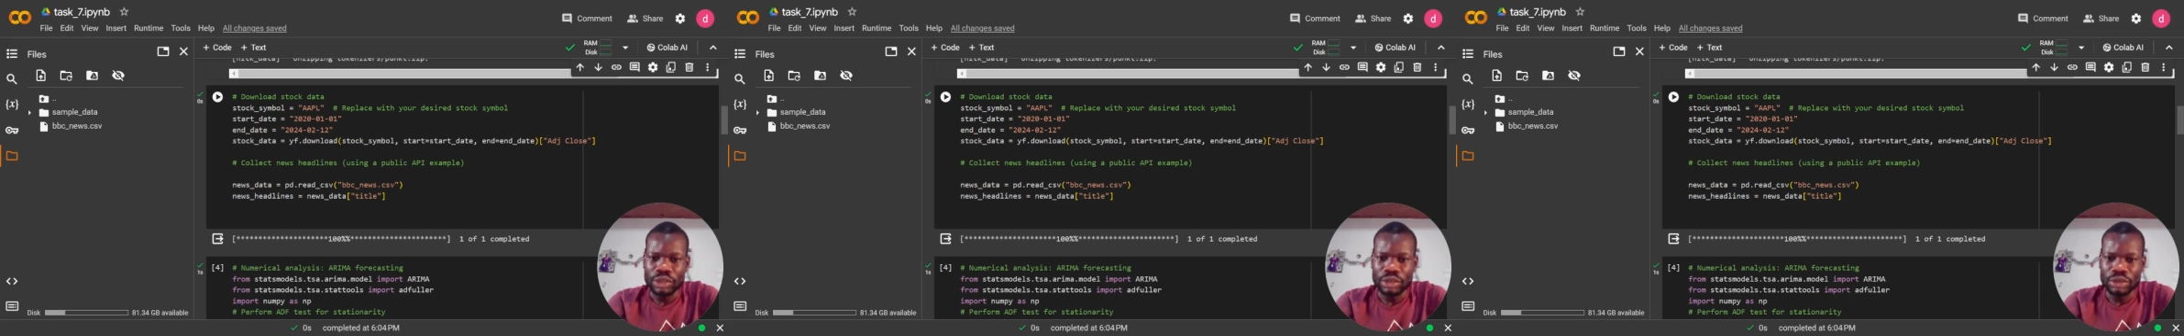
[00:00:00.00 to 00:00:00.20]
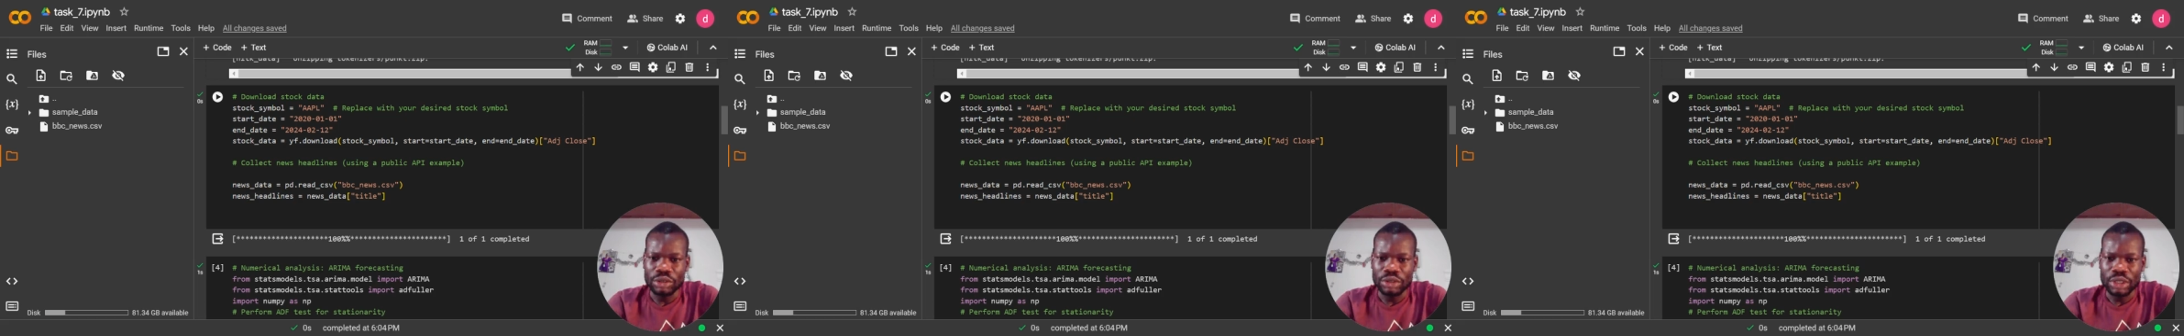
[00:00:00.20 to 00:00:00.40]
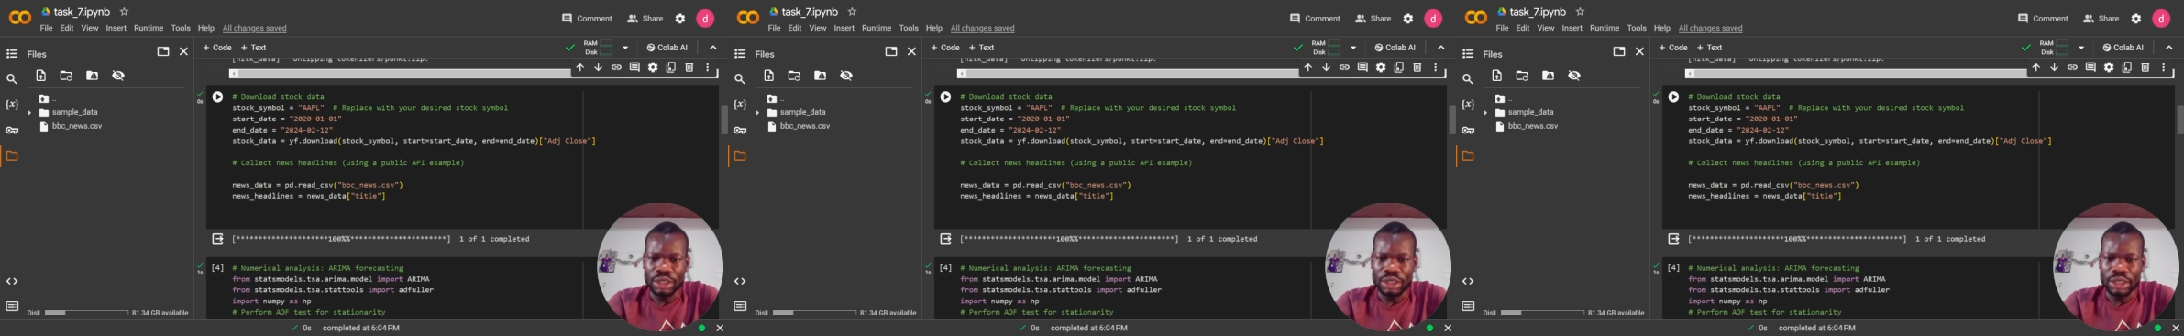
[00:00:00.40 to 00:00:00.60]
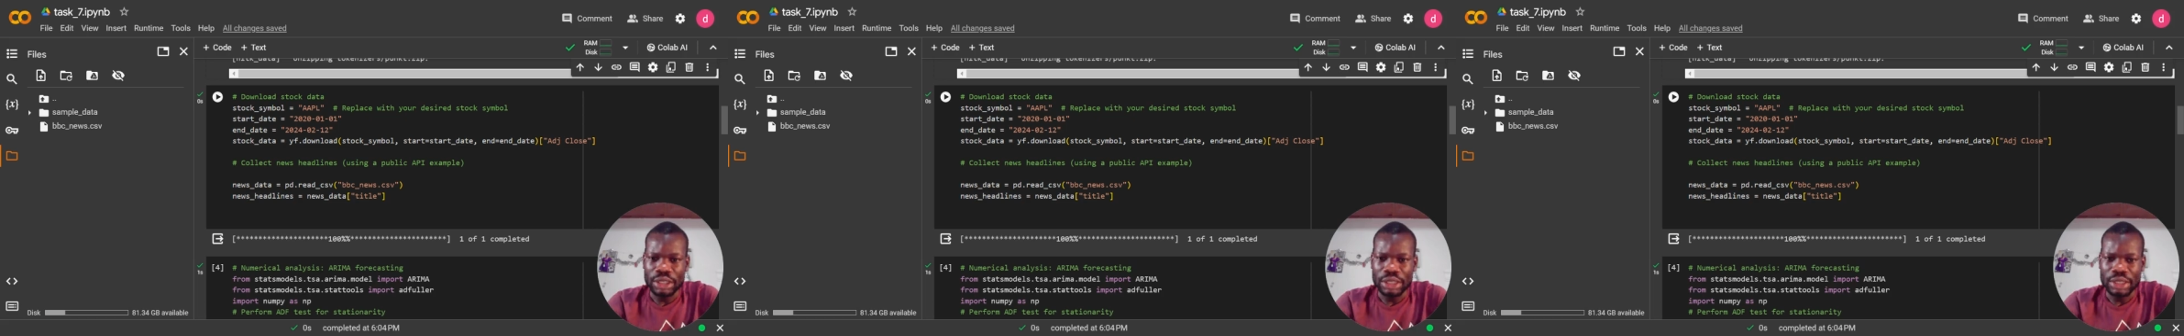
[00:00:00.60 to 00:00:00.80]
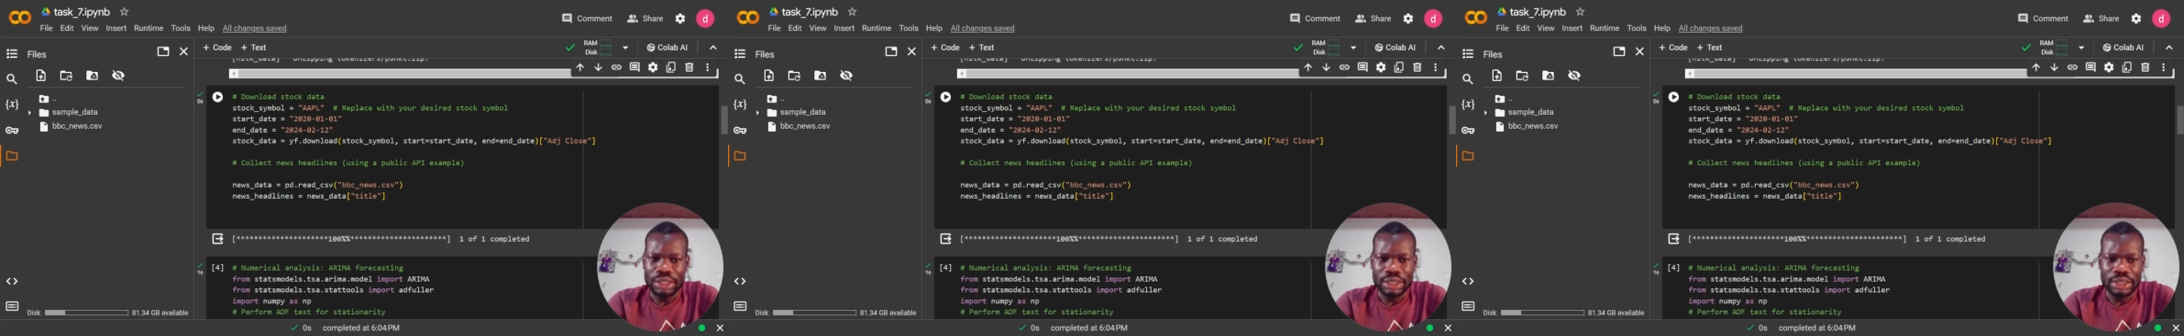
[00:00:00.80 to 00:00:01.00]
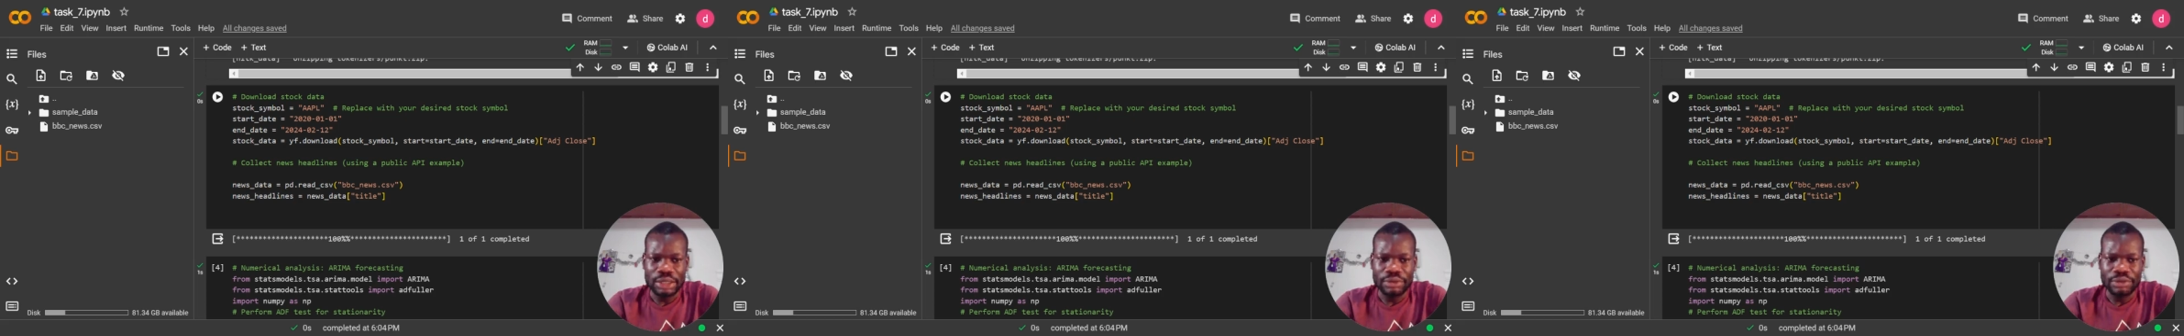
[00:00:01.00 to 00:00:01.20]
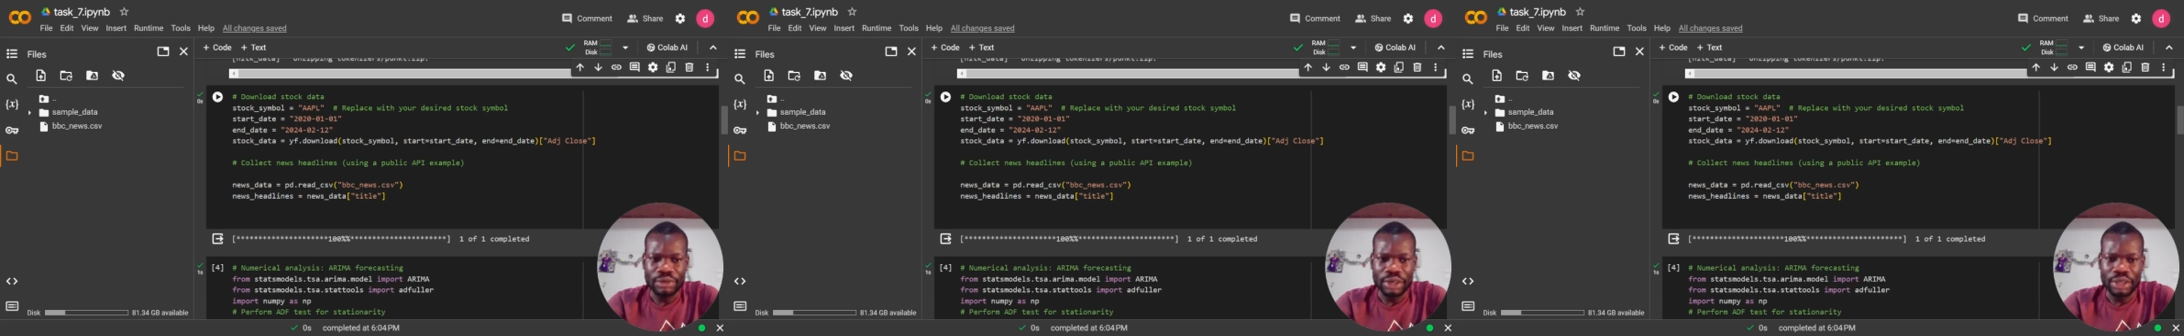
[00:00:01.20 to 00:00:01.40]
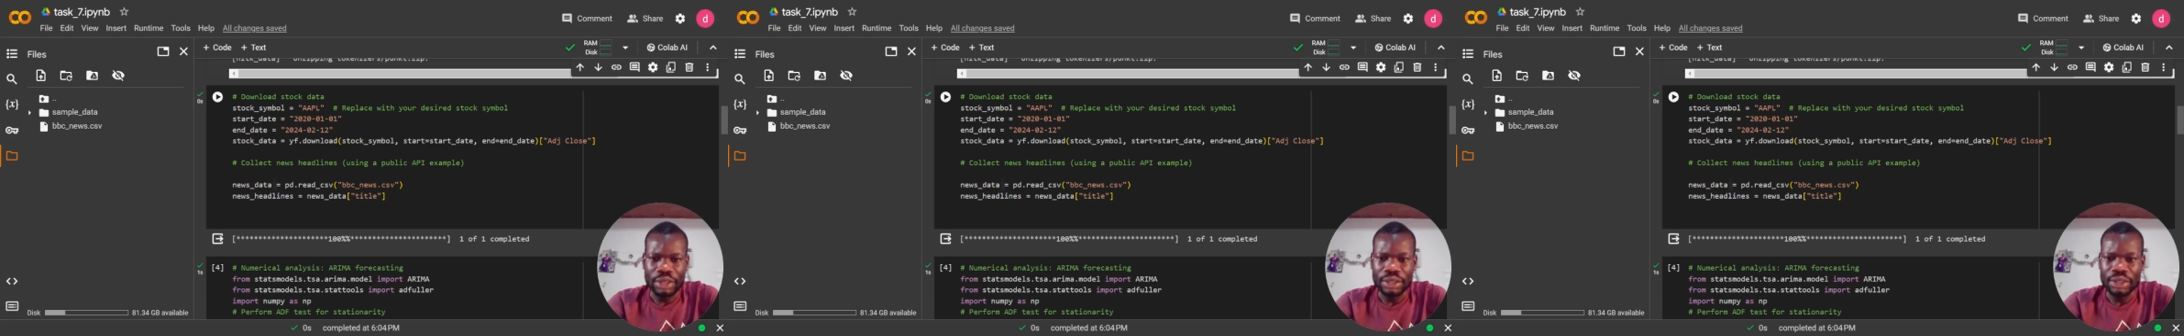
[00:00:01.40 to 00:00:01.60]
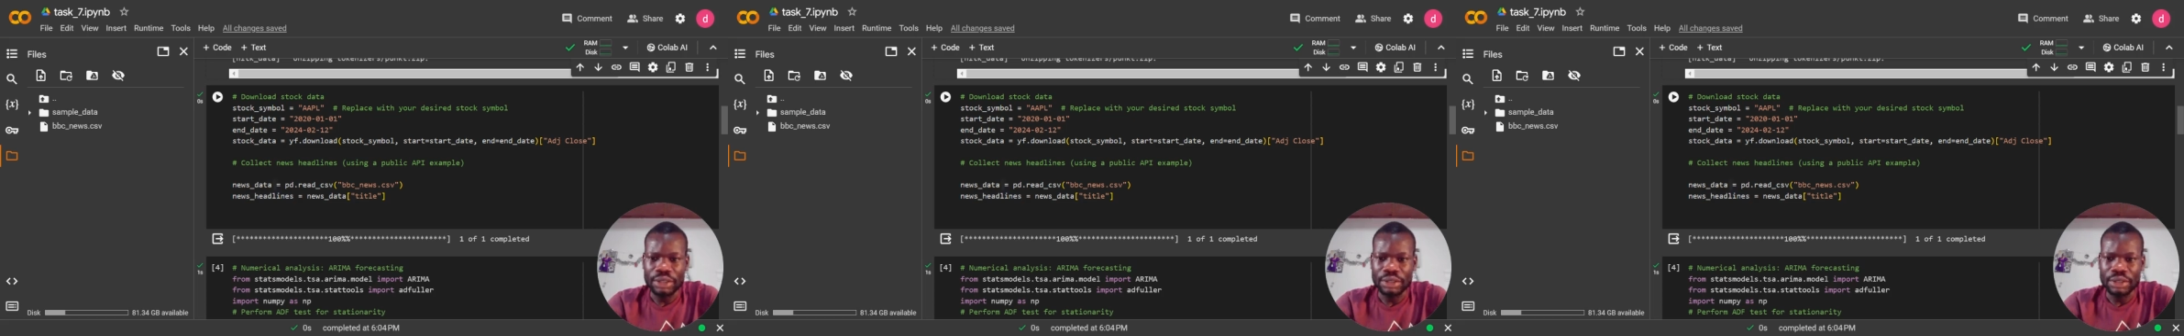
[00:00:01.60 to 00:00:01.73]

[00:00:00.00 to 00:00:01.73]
to that data set file.